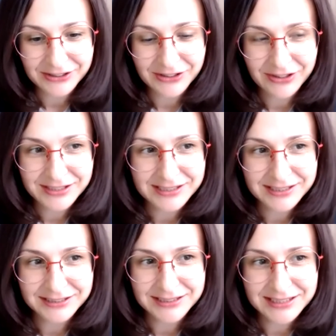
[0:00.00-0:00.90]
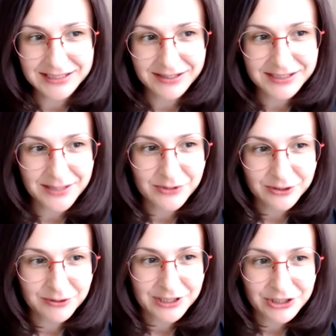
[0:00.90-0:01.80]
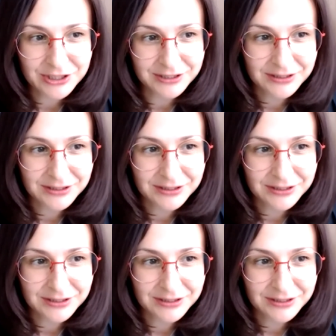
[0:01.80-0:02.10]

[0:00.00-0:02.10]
this is the same situation